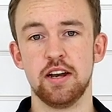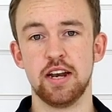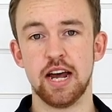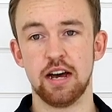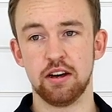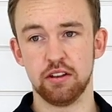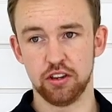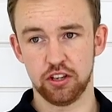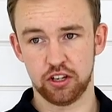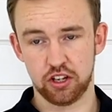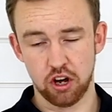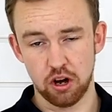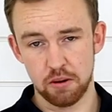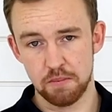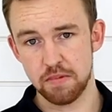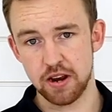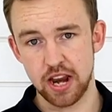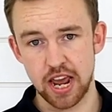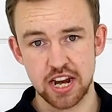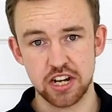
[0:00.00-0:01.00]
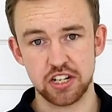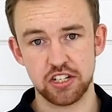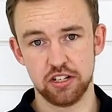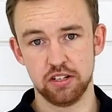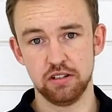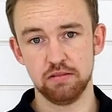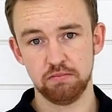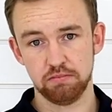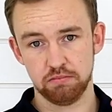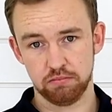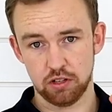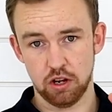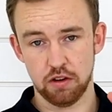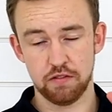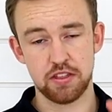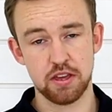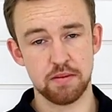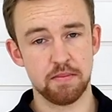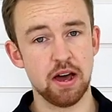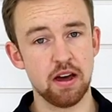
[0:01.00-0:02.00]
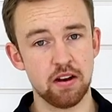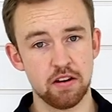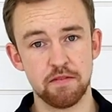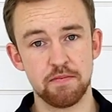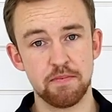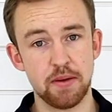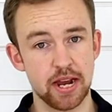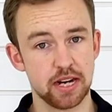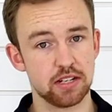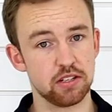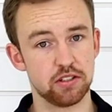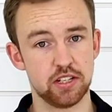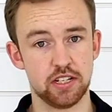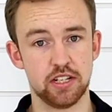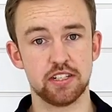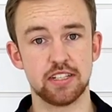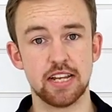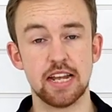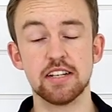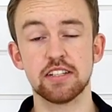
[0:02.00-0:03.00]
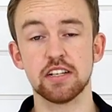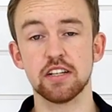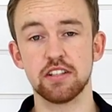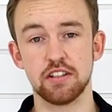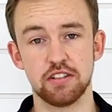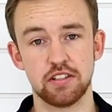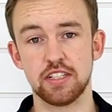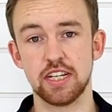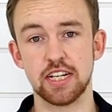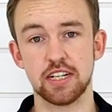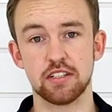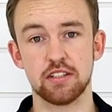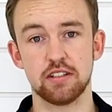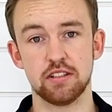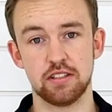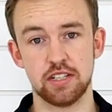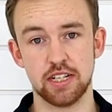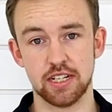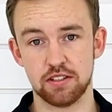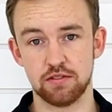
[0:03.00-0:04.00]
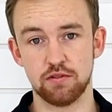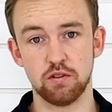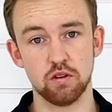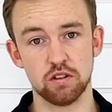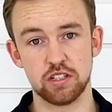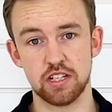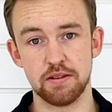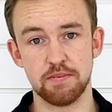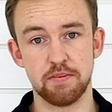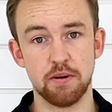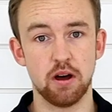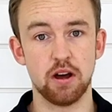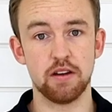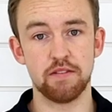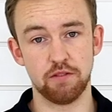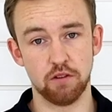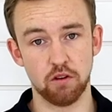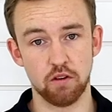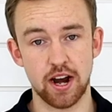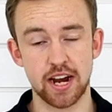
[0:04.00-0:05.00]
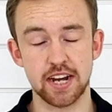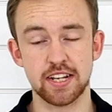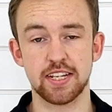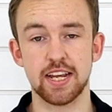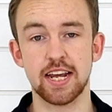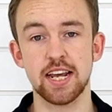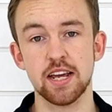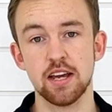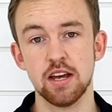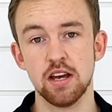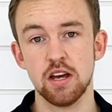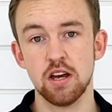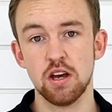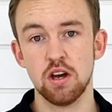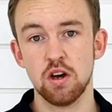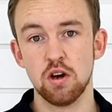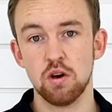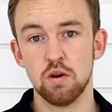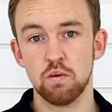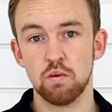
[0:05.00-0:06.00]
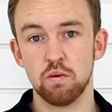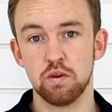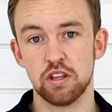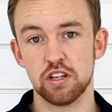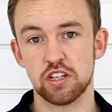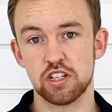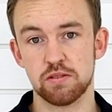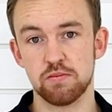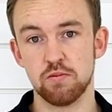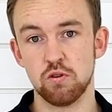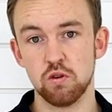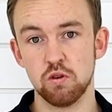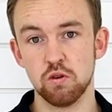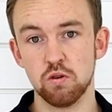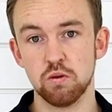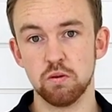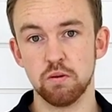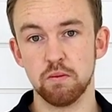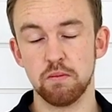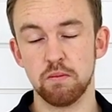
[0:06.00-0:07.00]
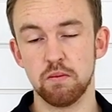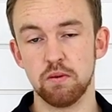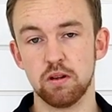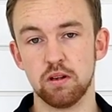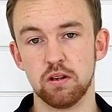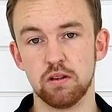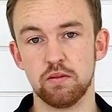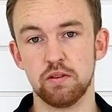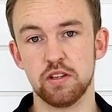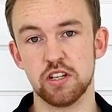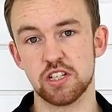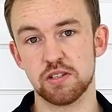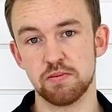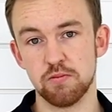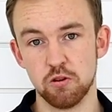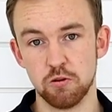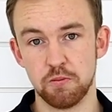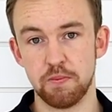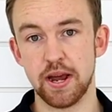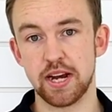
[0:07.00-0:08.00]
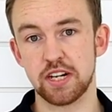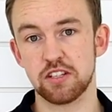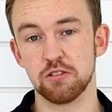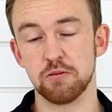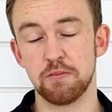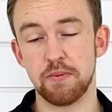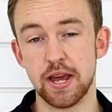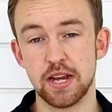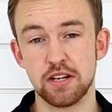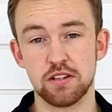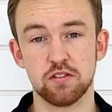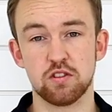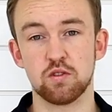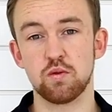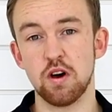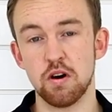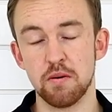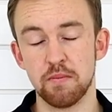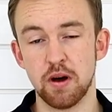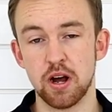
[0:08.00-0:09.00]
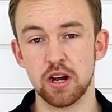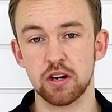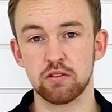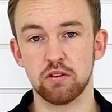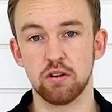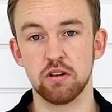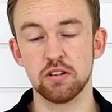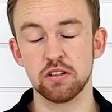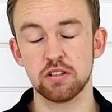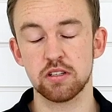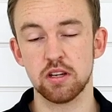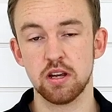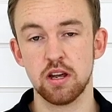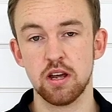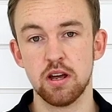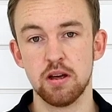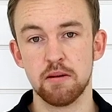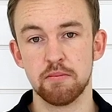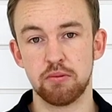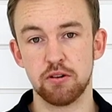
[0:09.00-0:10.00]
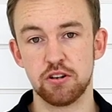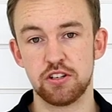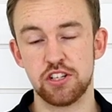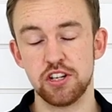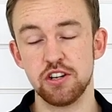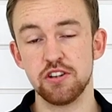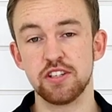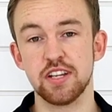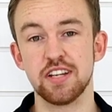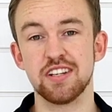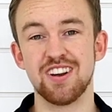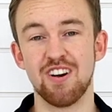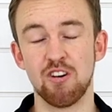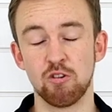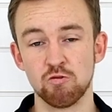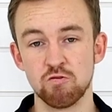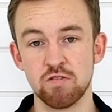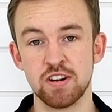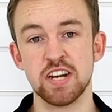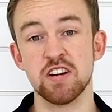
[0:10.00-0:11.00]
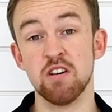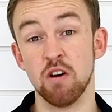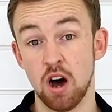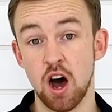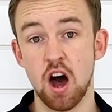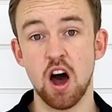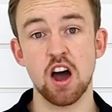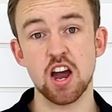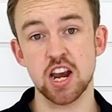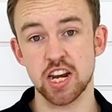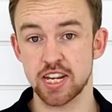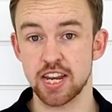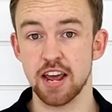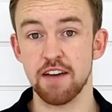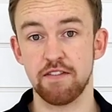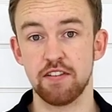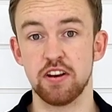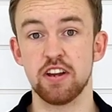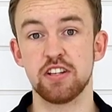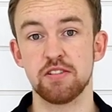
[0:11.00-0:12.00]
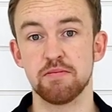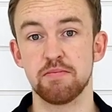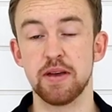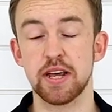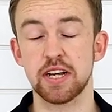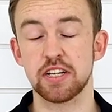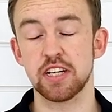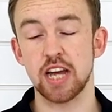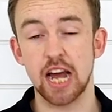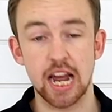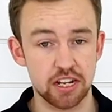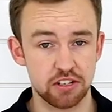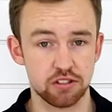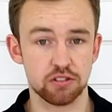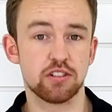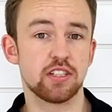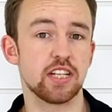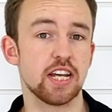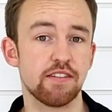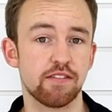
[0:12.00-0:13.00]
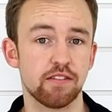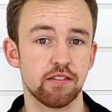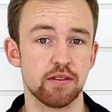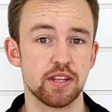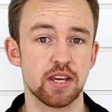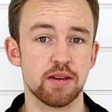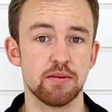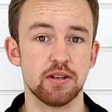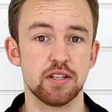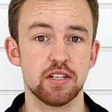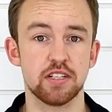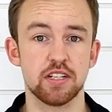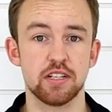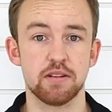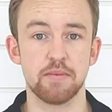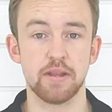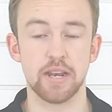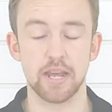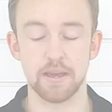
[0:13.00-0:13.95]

Now, the combination of the amount of pixels in the sensor, so six forty by four eighty, with a small with a small pixel pitch of twelve microns, produces a real high definition picture, as you'll see from the images in a